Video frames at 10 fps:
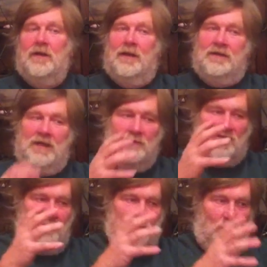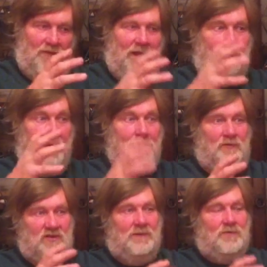It don't seem to want that.
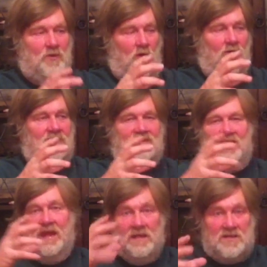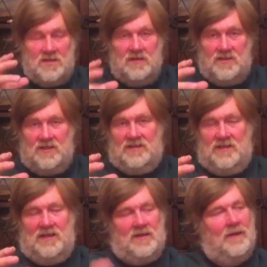People seem to want this instant
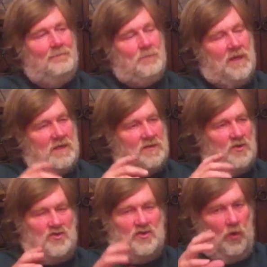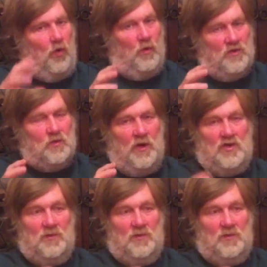success, and it doesn't always work.